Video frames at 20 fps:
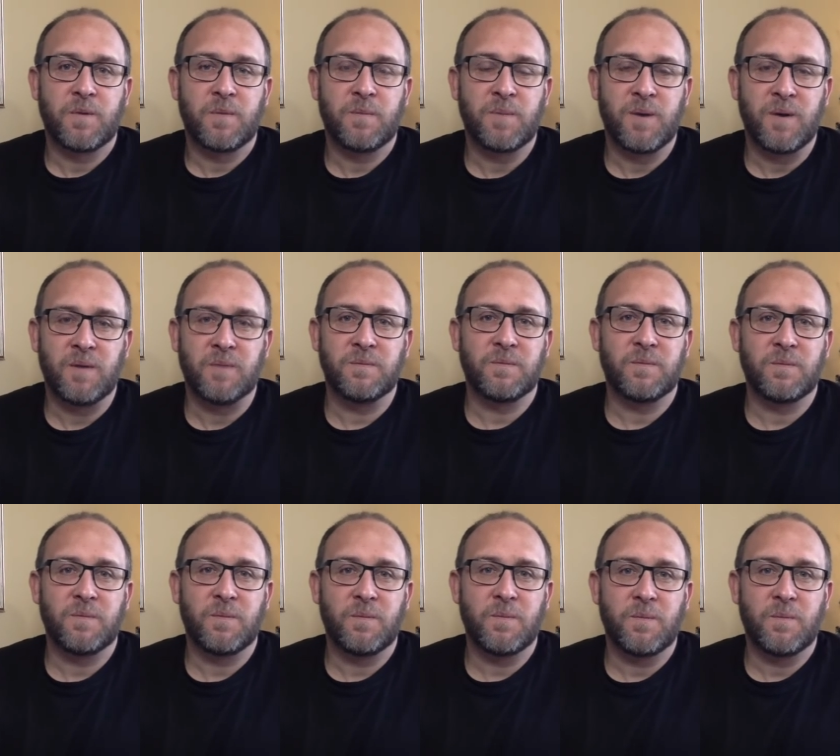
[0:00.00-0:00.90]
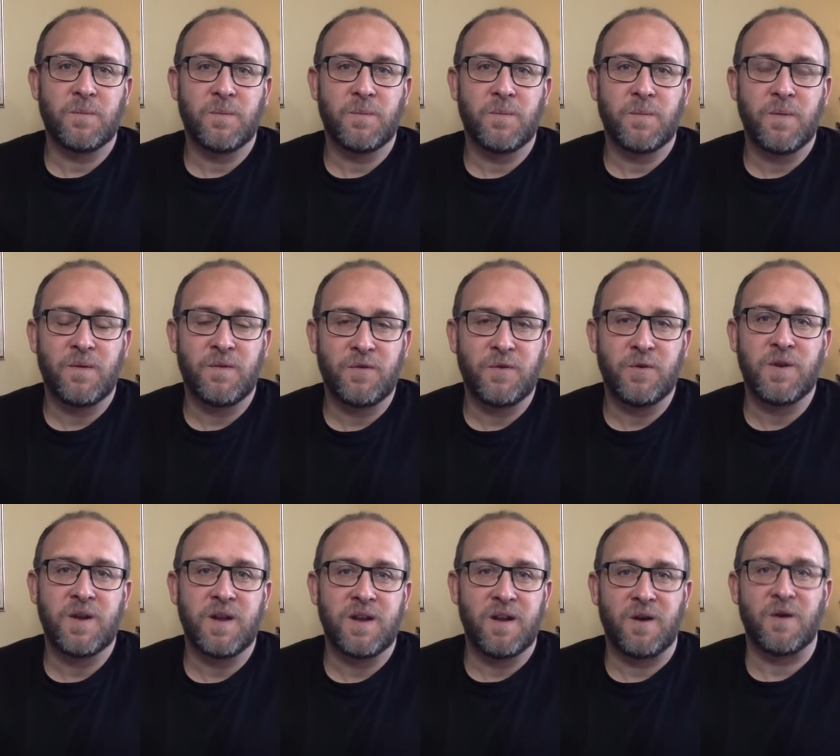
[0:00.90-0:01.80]
But if you
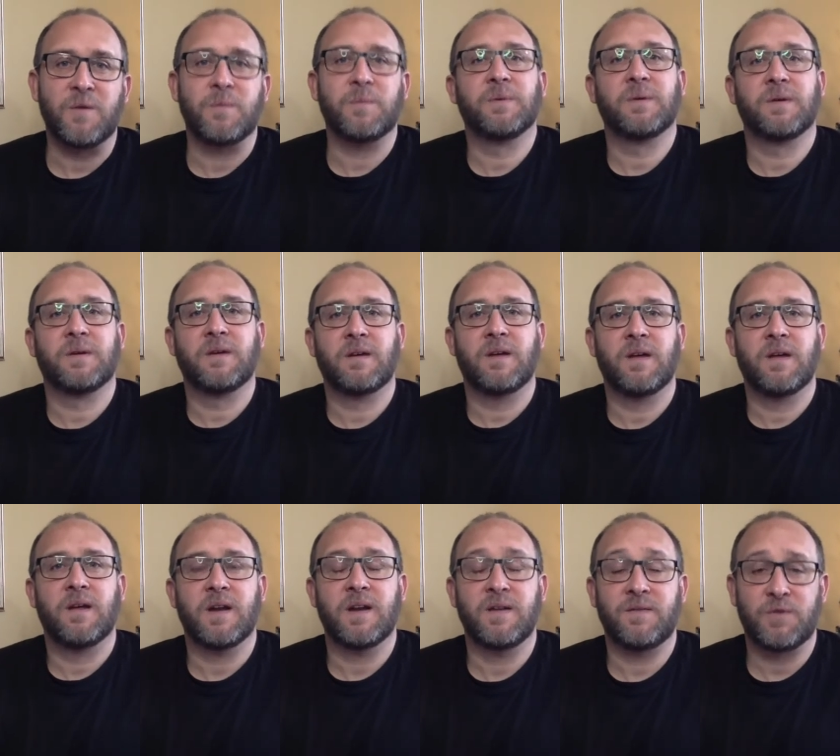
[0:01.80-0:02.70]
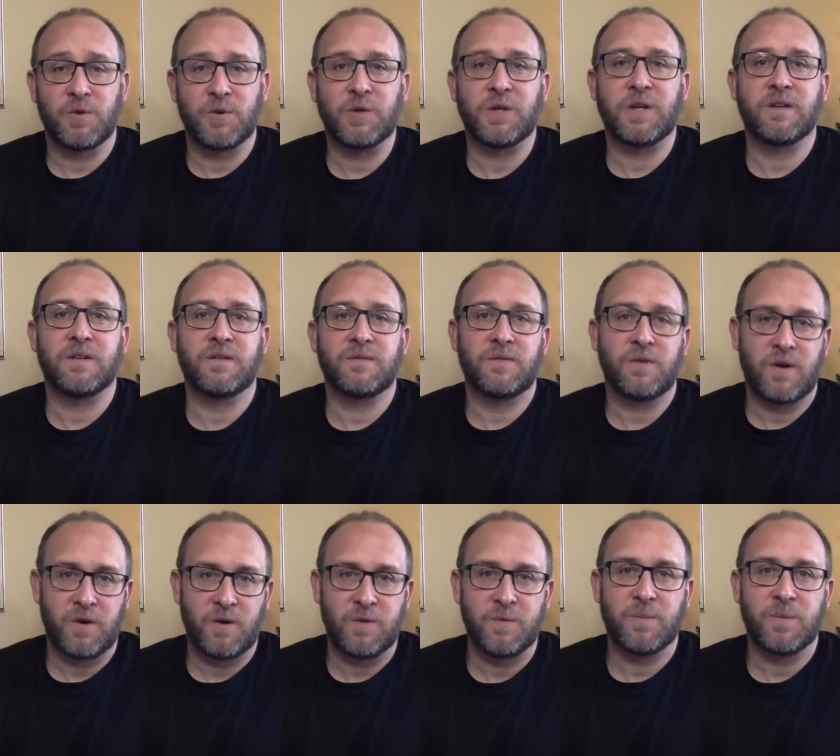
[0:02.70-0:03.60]
need hope, if you're looking for
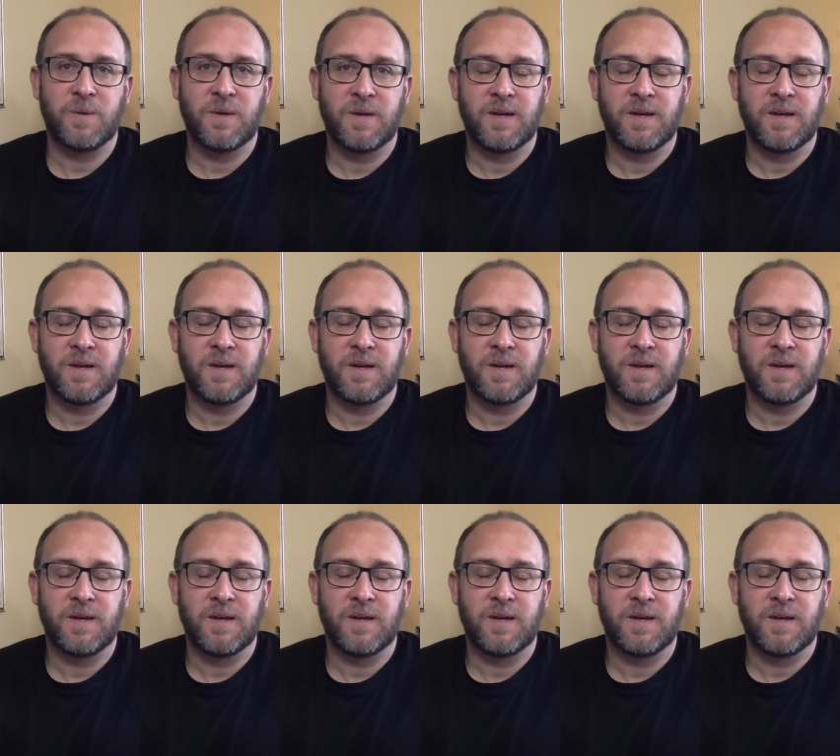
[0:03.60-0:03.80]
hope,